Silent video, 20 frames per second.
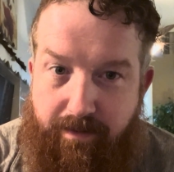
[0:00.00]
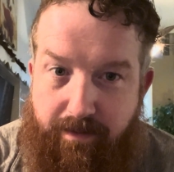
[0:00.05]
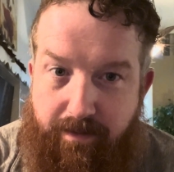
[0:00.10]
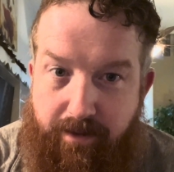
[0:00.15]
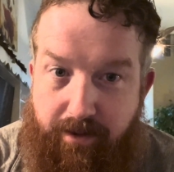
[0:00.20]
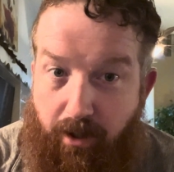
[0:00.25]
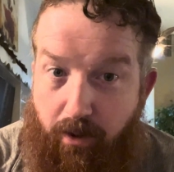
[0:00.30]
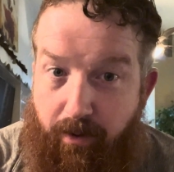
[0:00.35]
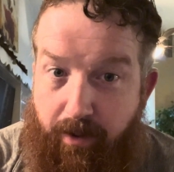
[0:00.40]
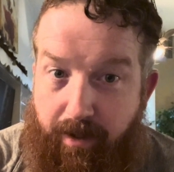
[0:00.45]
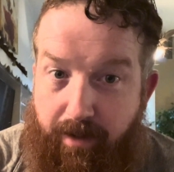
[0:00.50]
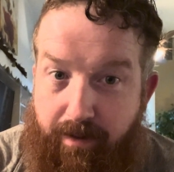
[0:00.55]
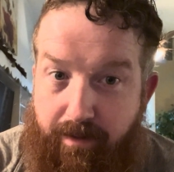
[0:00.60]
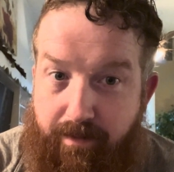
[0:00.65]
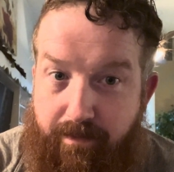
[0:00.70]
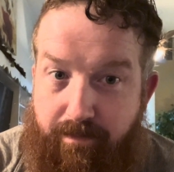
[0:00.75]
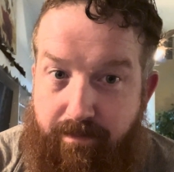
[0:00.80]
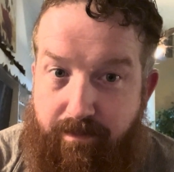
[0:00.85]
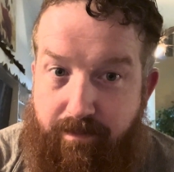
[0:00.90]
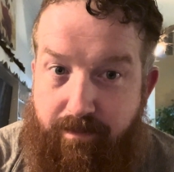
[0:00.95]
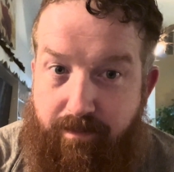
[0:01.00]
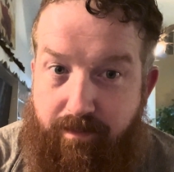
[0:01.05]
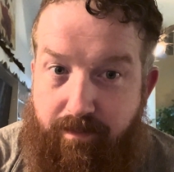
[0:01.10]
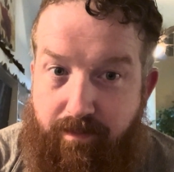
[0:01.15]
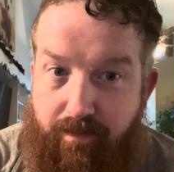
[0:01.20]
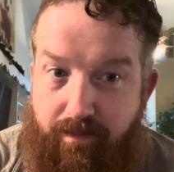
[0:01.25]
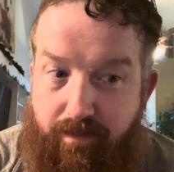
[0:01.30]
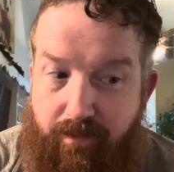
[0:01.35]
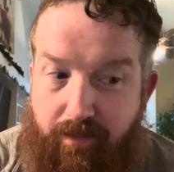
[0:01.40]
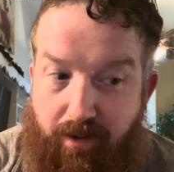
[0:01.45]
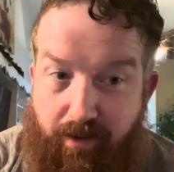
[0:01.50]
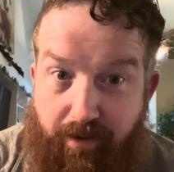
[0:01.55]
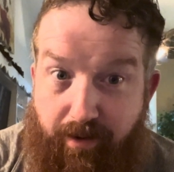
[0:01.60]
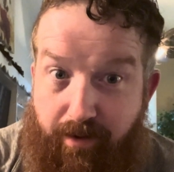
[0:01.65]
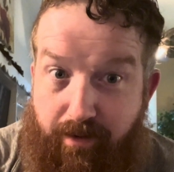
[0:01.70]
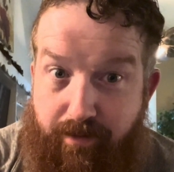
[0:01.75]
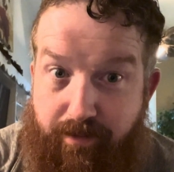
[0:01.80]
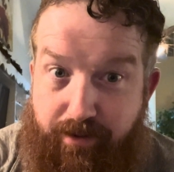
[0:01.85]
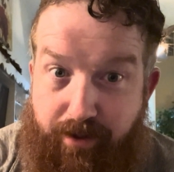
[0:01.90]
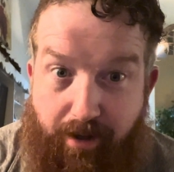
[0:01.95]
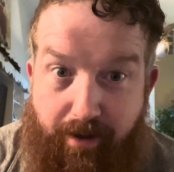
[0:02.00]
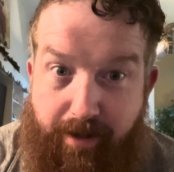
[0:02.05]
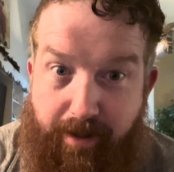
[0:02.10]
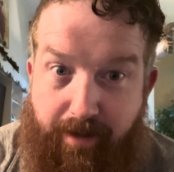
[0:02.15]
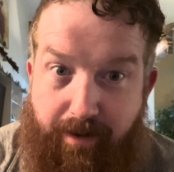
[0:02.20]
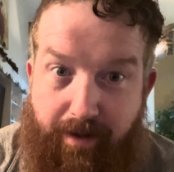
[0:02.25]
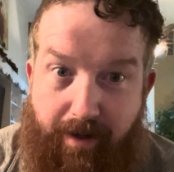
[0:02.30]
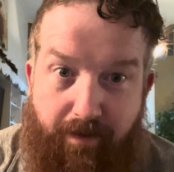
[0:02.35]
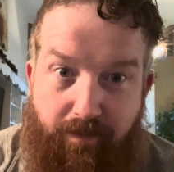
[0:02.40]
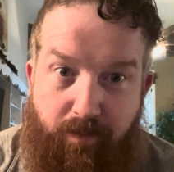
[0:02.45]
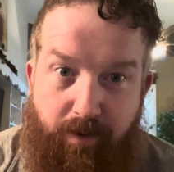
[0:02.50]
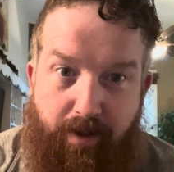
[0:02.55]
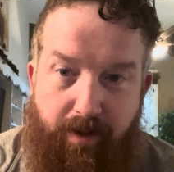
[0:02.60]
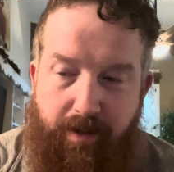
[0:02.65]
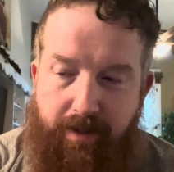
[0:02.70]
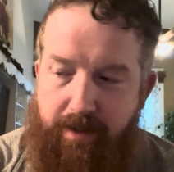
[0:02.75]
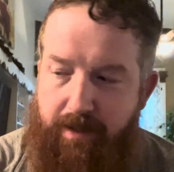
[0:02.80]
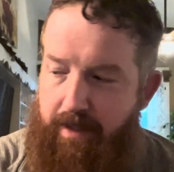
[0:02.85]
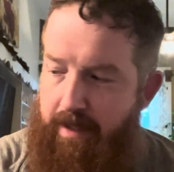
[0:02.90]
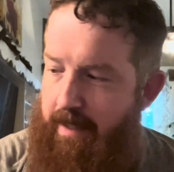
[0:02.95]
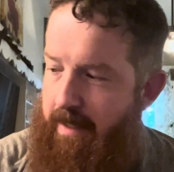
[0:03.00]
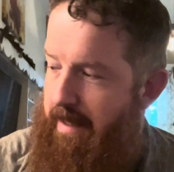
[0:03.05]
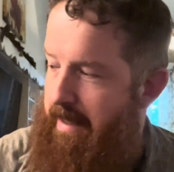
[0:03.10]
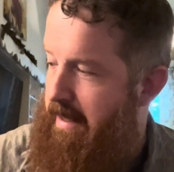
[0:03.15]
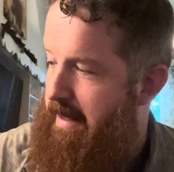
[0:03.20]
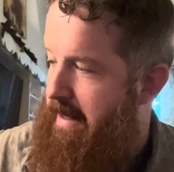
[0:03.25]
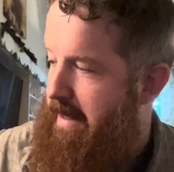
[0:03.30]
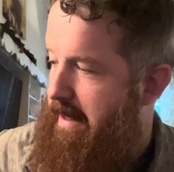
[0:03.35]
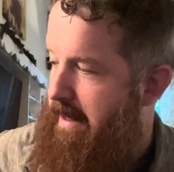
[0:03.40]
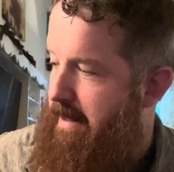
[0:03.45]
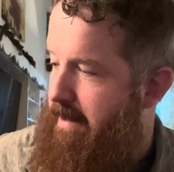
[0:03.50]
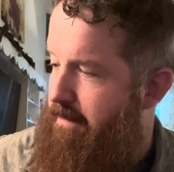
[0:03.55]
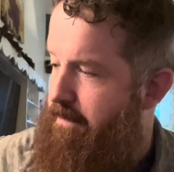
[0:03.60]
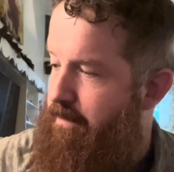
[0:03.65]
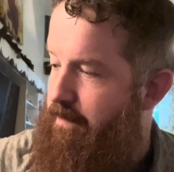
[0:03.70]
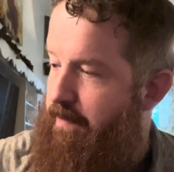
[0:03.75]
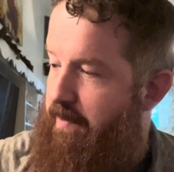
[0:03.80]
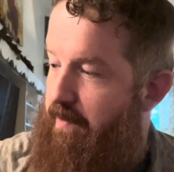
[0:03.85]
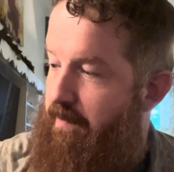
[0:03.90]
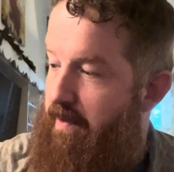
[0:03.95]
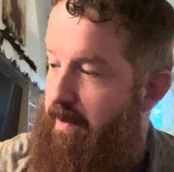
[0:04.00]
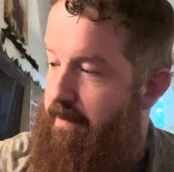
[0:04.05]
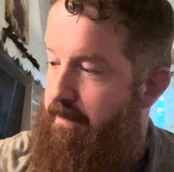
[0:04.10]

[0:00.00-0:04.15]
showing the little journey I've been on. The very